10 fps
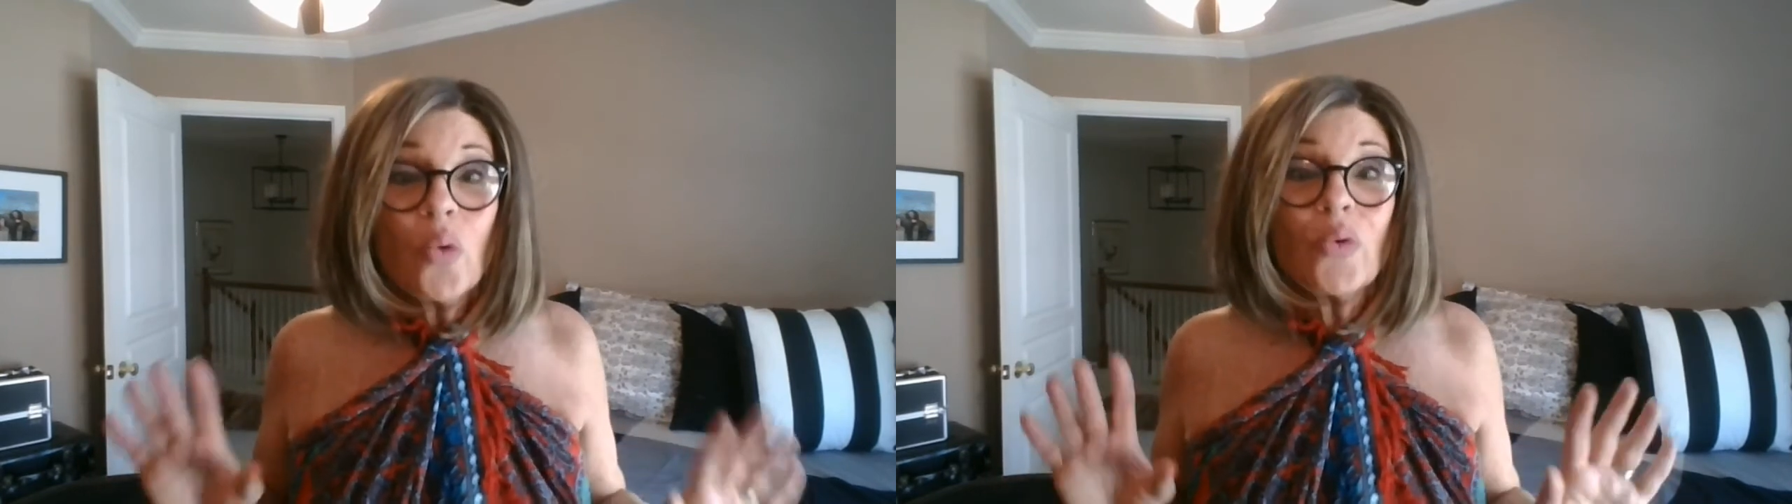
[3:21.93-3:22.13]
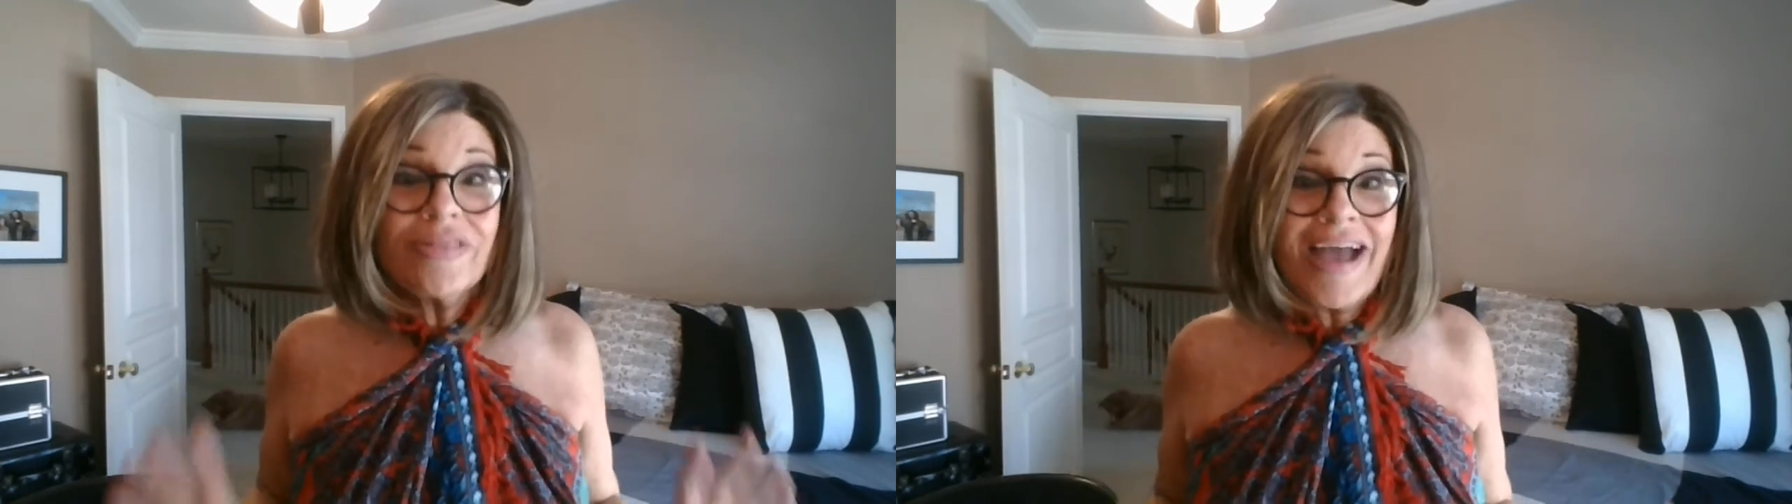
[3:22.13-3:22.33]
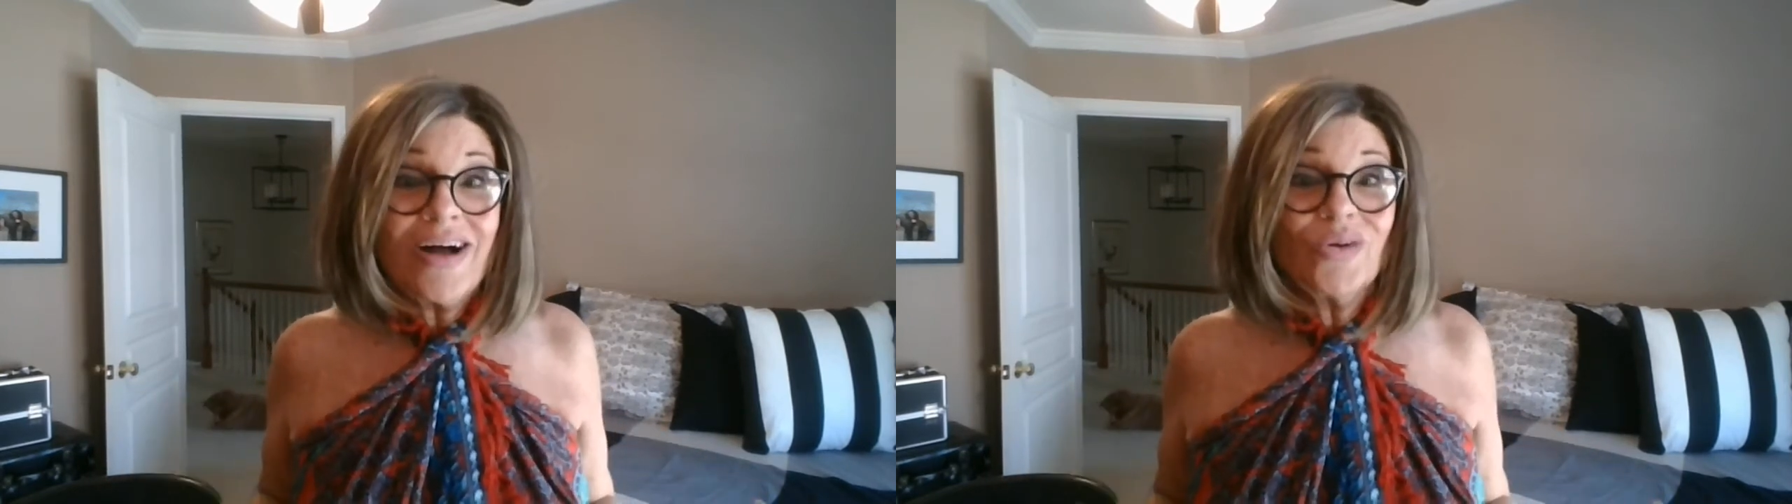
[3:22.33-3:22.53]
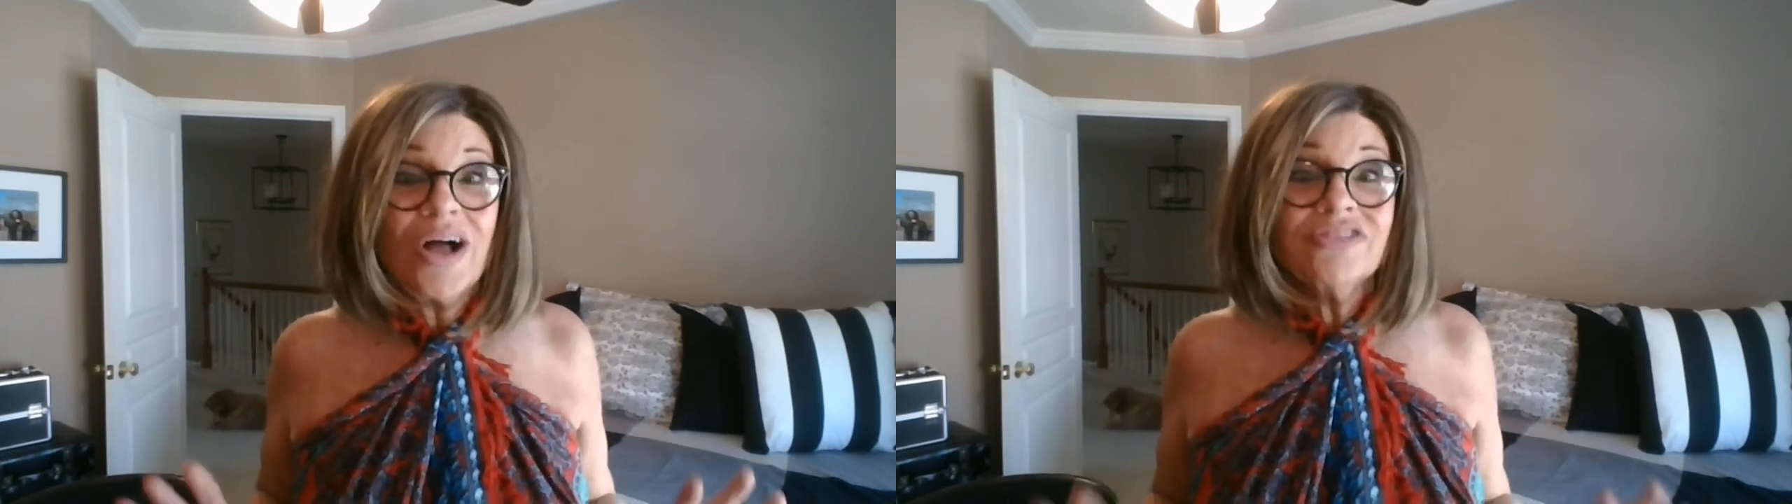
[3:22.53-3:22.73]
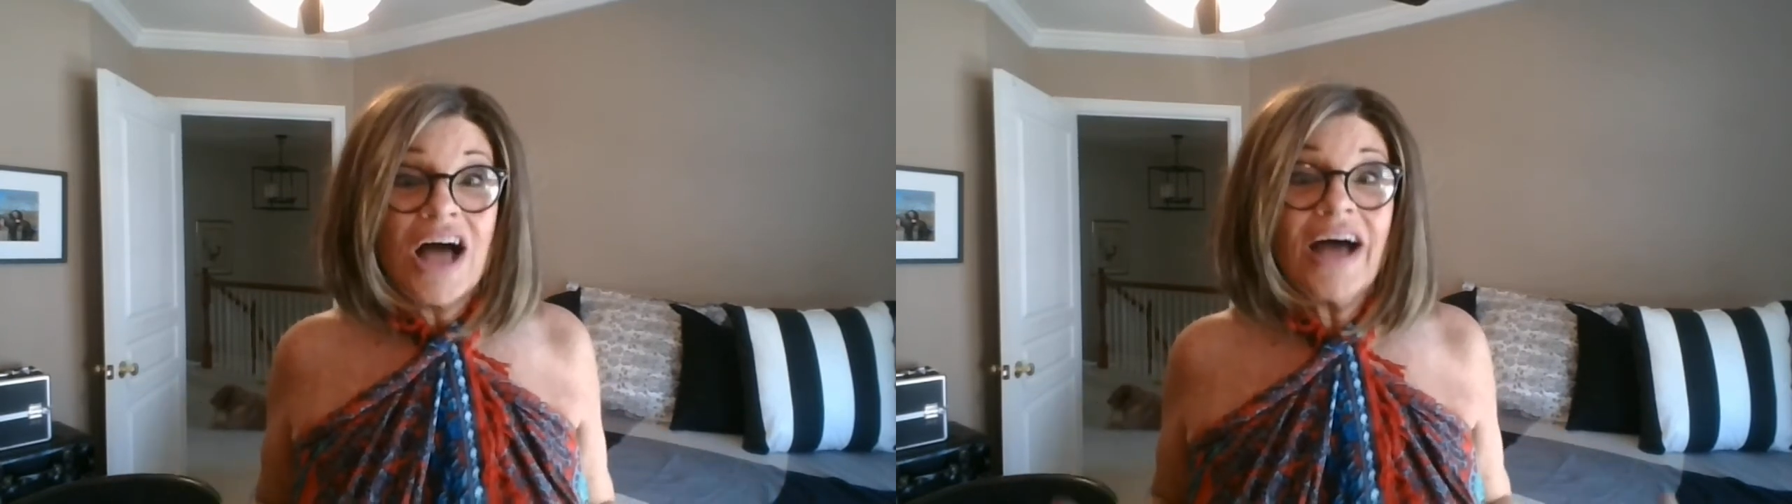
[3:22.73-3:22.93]
without
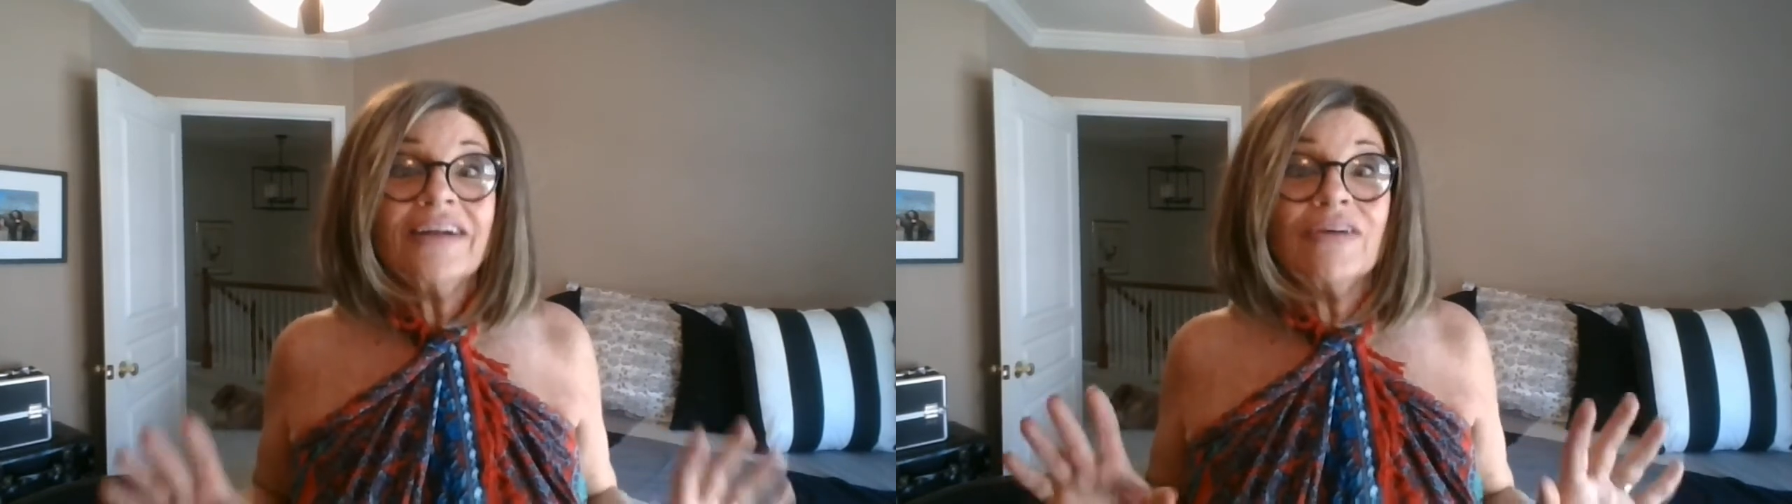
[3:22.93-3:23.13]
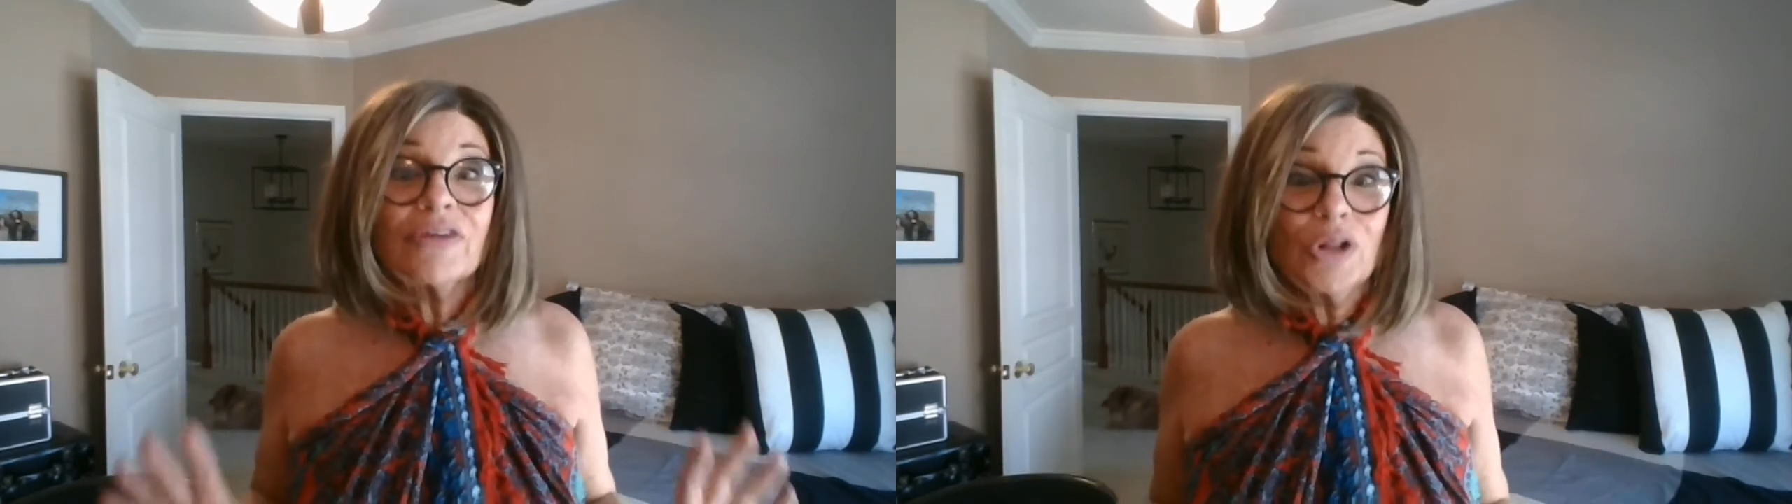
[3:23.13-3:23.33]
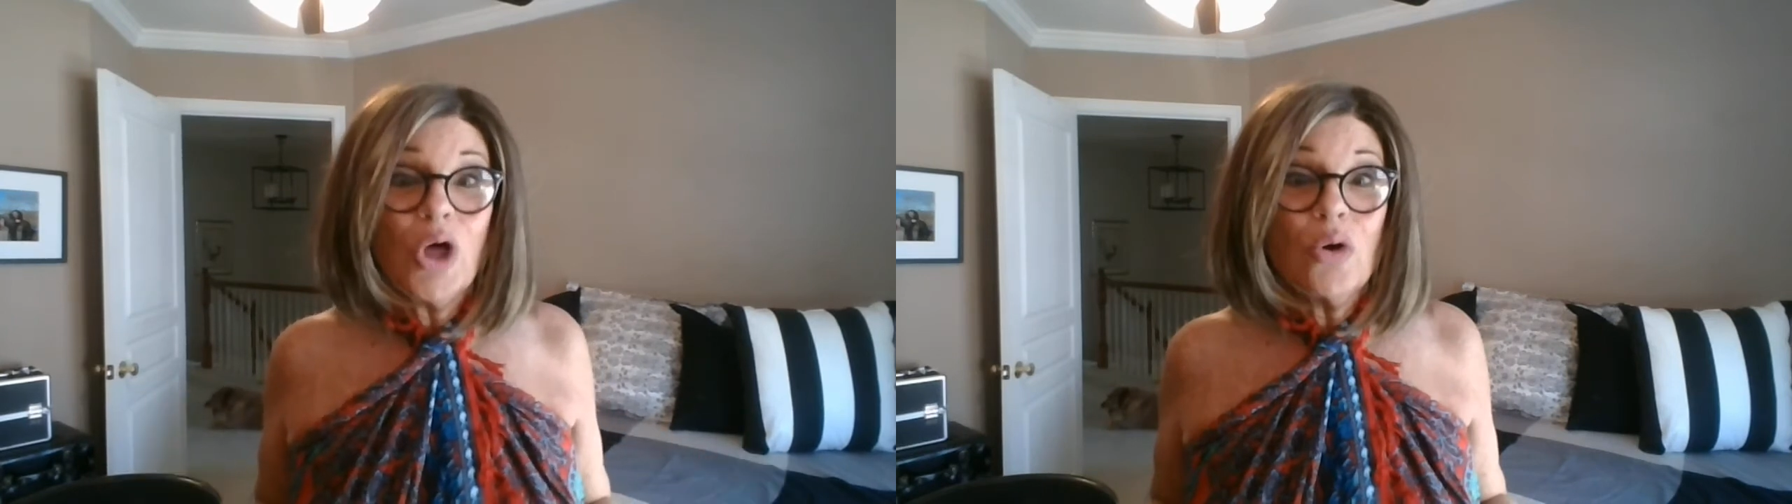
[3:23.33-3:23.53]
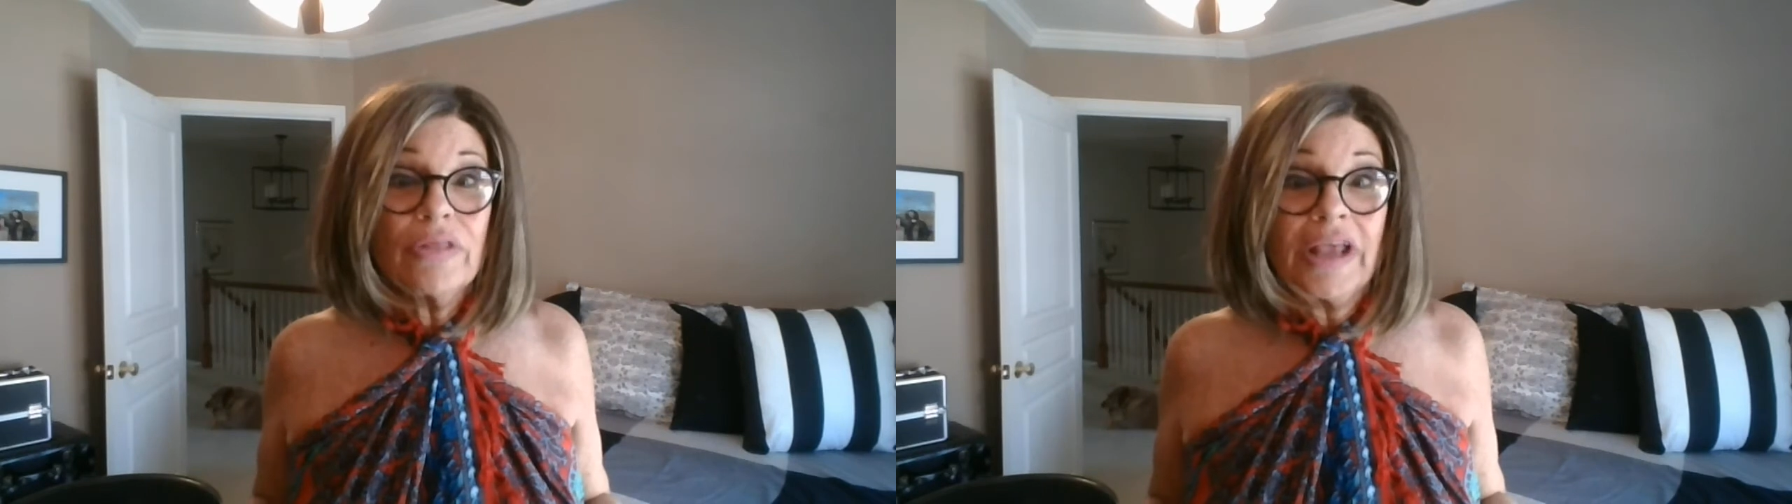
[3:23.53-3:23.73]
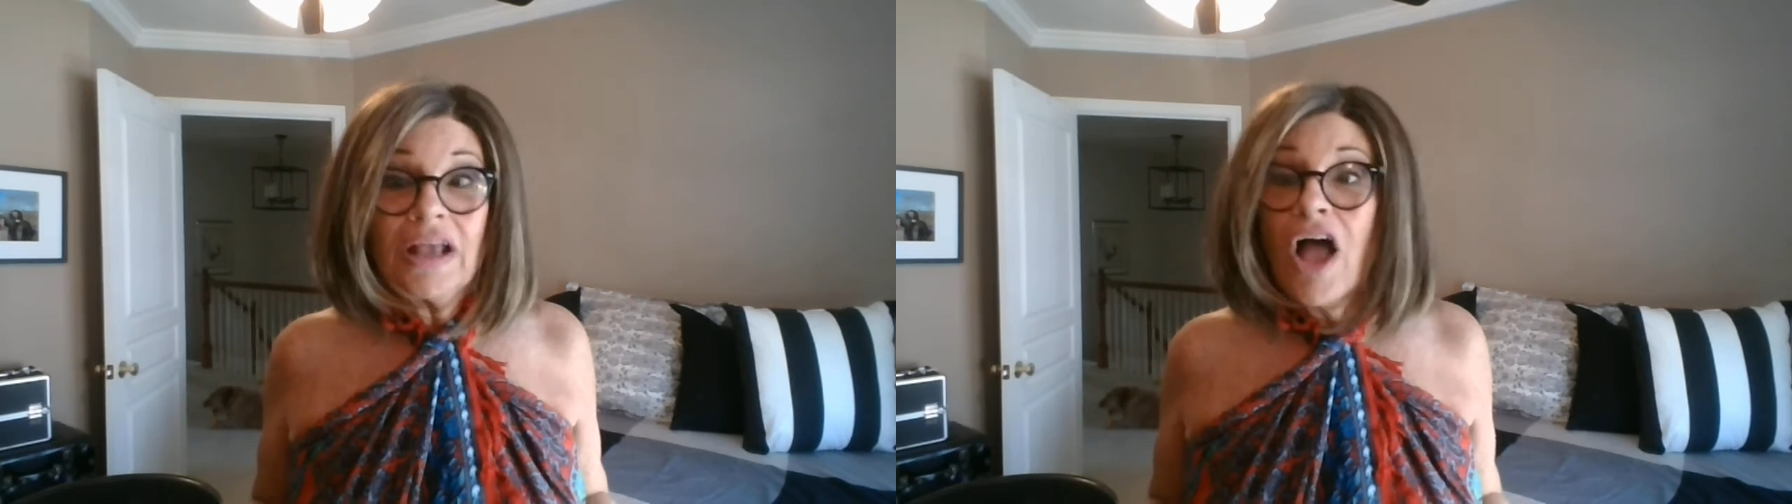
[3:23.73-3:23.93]
a lot of
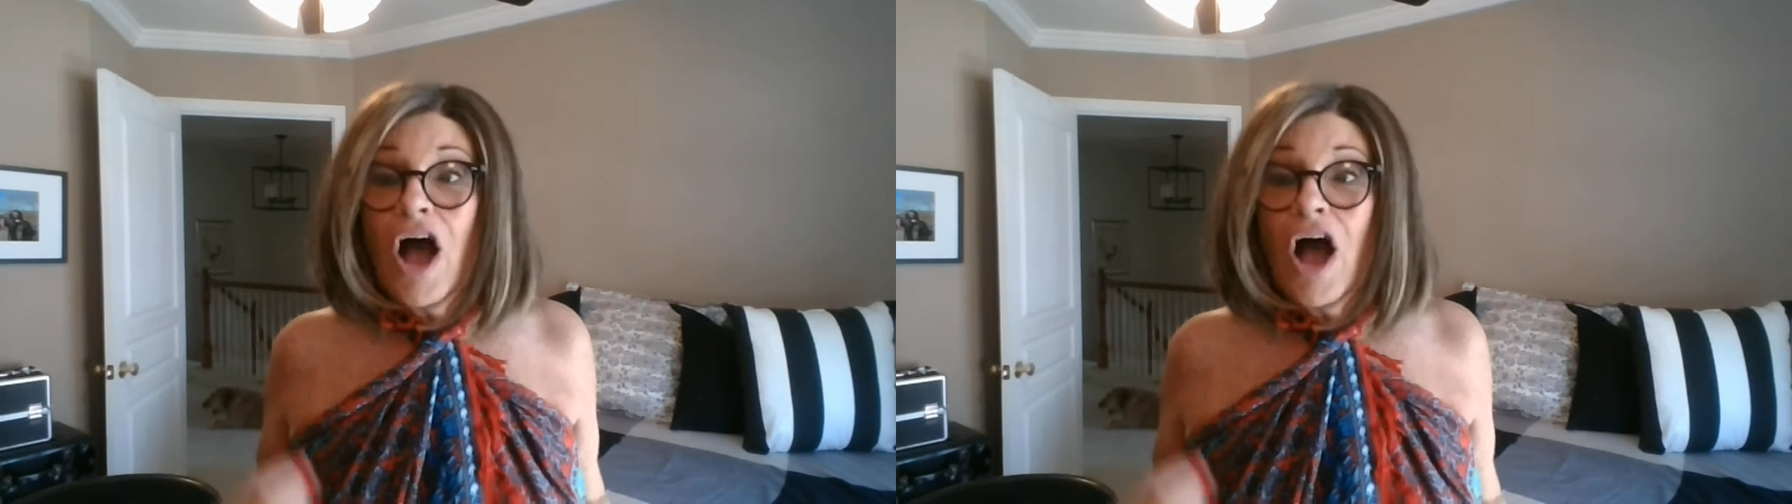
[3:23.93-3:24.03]
clothing.